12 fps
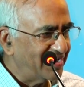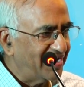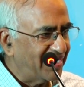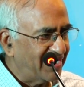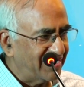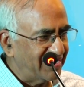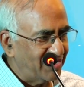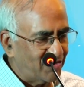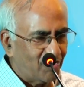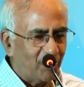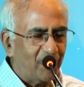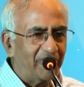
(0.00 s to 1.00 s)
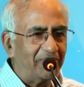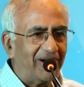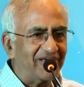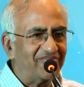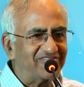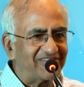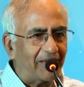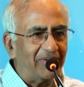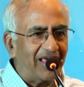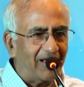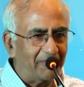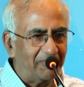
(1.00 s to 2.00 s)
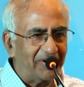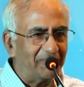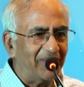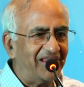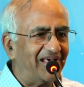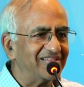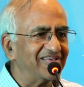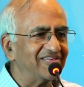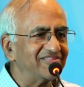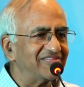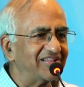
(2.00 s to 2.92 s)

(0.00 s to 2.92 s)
OMR was coming up and many others,